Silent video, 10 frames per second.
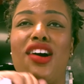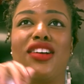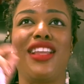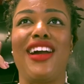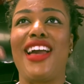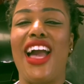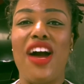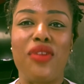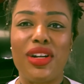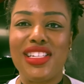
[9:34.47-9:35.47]
like, have
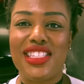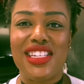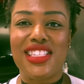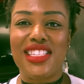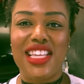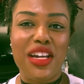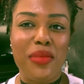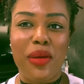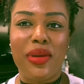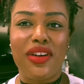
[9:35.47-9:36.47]
all these things to say
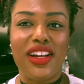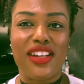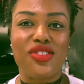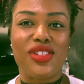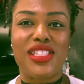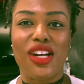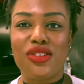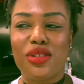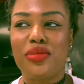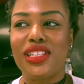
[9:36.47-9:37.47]
about bariatric
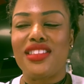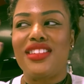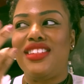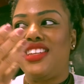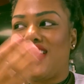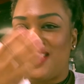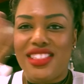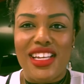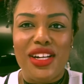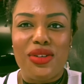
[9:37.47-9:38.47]
surgery, but yet and
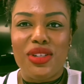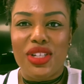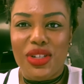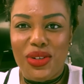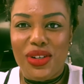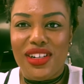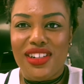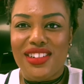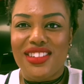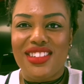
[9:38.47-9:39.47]
still
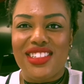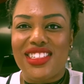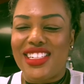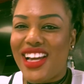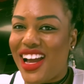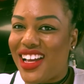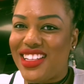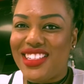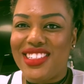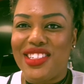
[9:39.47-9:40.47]
you're not
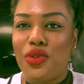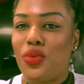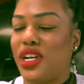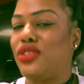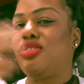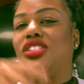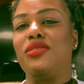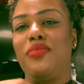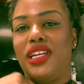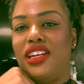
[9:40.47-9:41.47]
where you
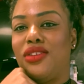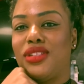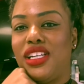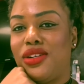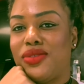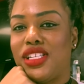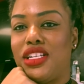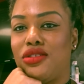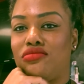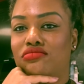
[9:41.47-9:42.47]
should be on the health
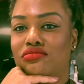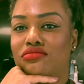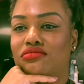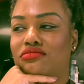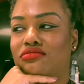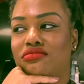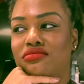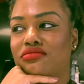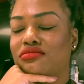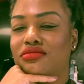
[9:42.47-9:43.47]
scale.
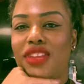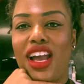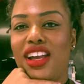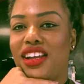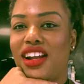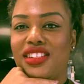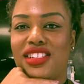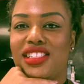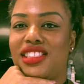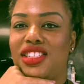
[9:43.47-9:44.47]
And I
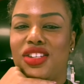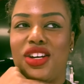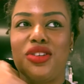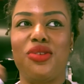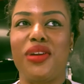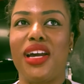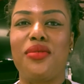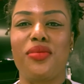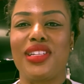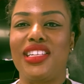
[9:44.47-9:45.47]
just, you know, you
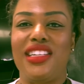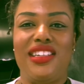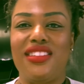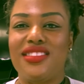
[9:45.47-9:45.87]
can't really,